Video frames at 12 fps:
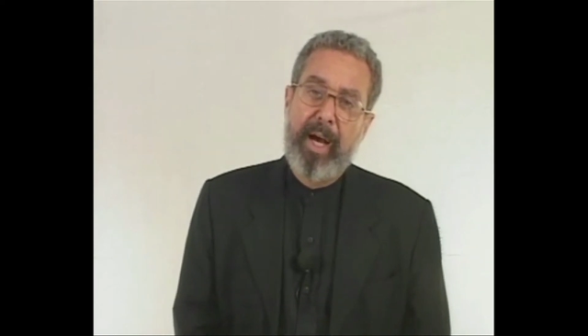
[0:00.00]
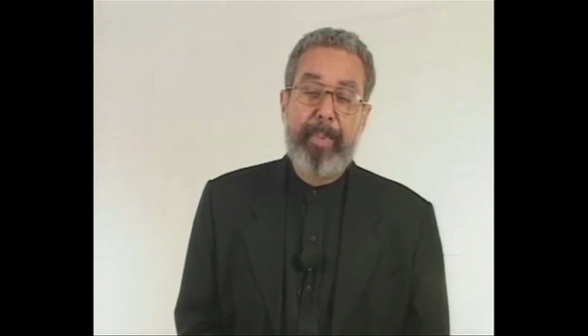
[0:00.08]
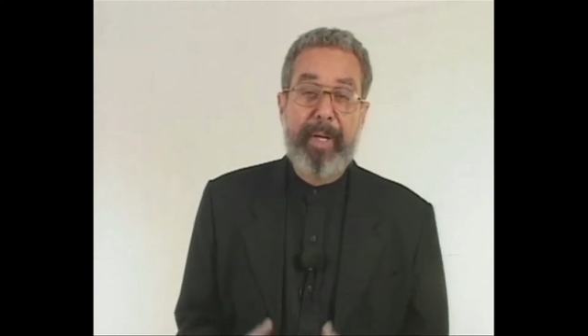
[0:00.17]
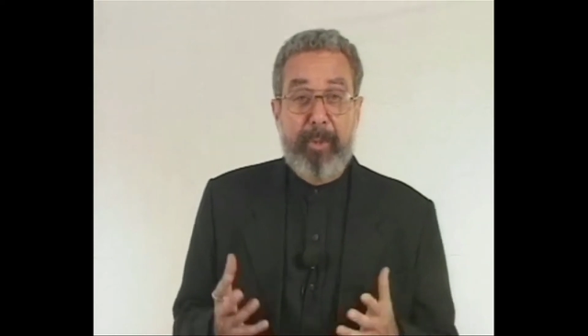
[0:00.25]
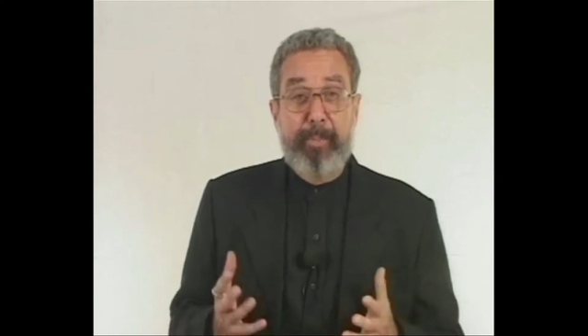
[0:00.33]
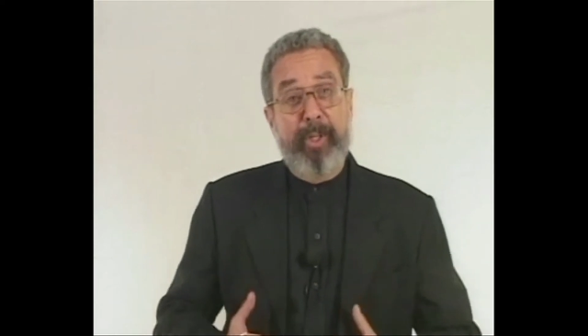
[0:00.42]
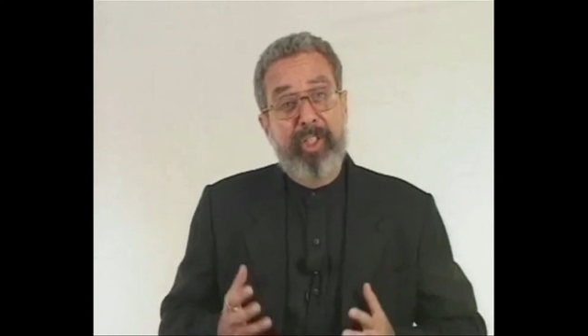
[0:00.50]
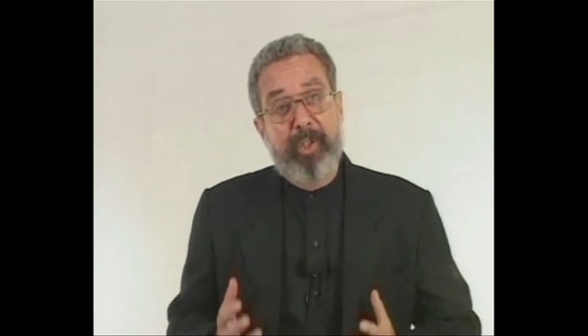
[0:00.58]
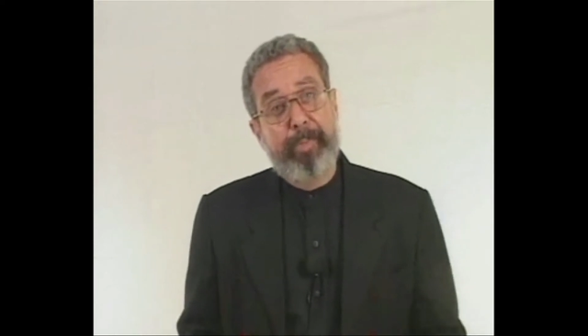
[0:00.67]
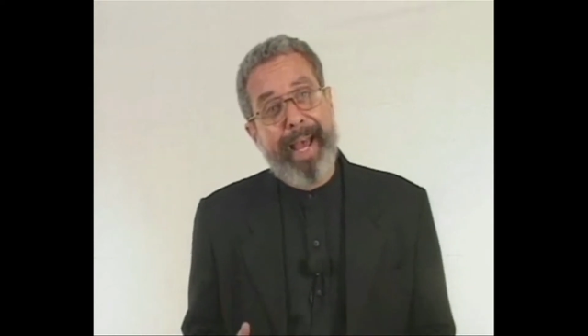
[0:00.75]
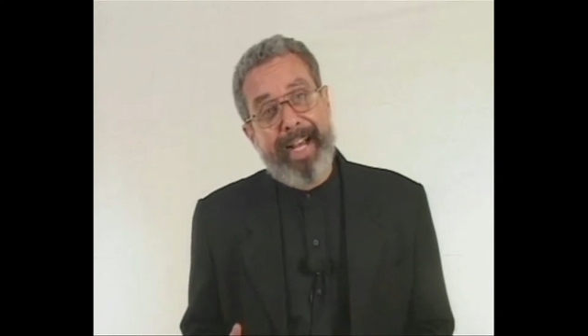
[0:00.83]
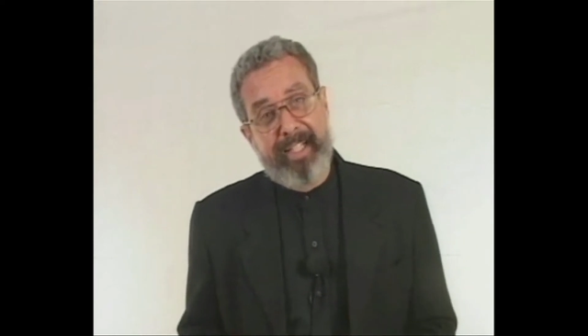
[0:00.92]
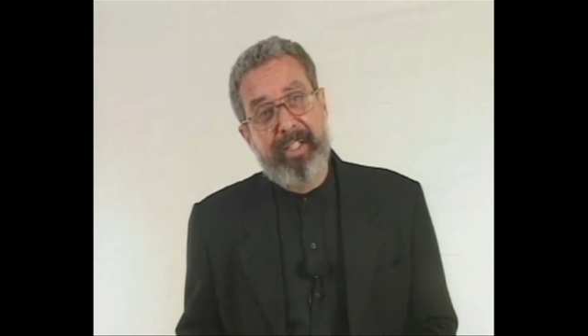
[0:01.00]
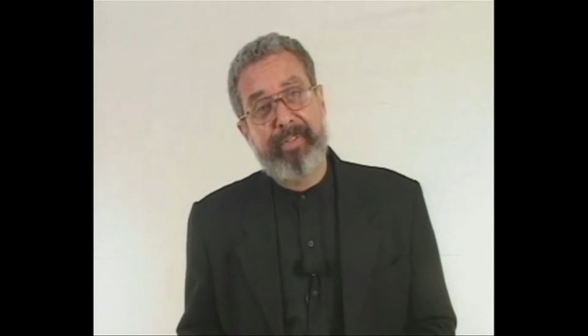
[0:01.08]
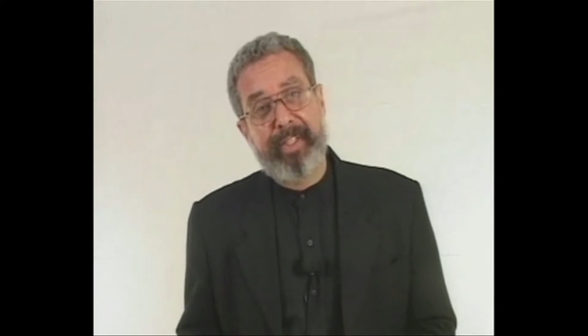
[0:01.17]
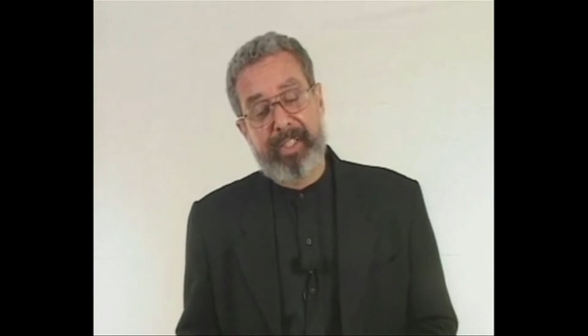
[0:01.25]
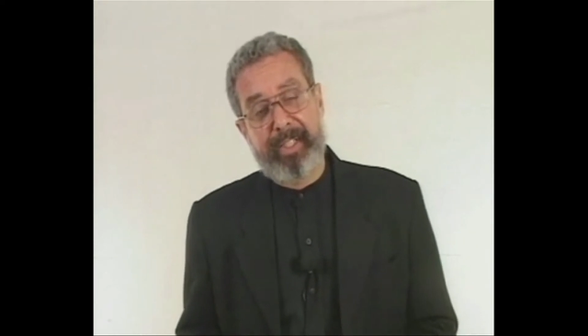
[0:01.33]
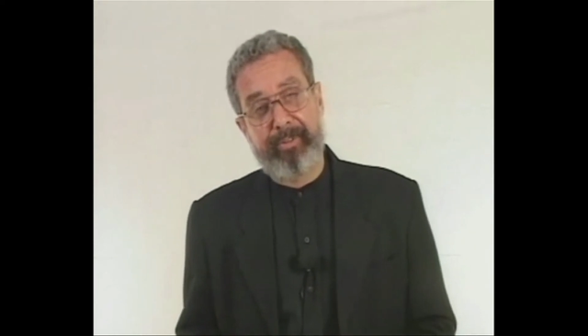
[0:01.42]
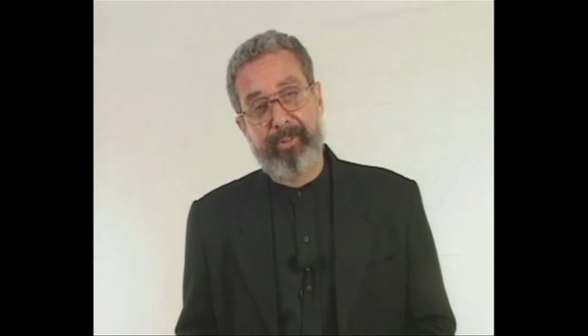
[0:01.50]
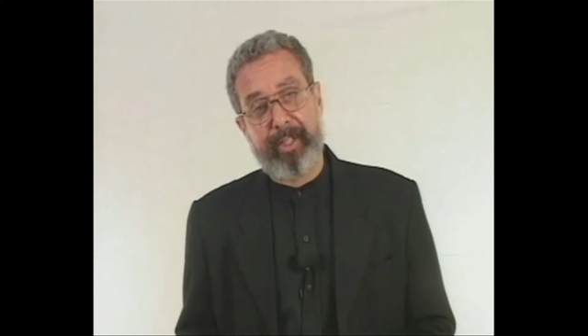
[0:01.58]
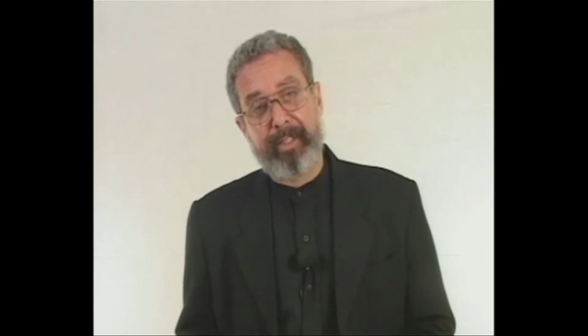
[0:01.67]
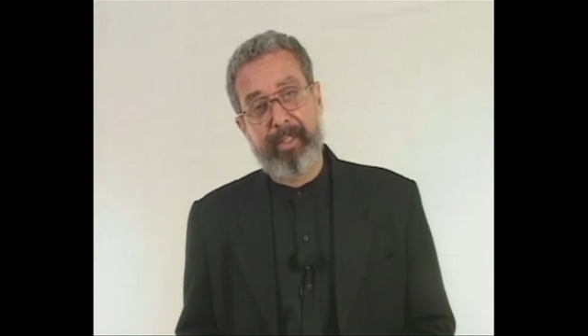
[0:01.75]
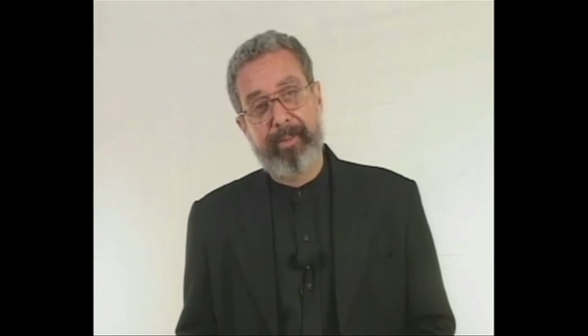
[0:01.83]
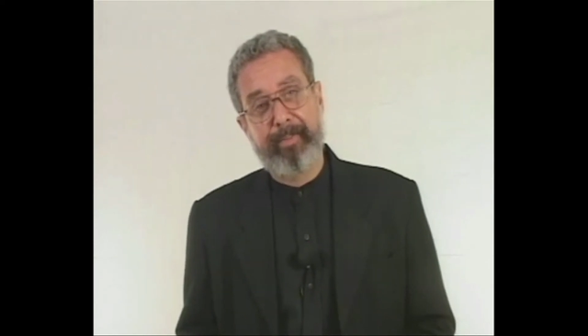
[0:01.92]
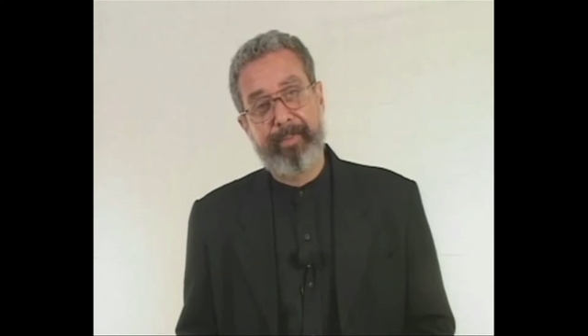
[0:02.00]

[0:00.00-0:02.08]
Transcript: But the perspective is different.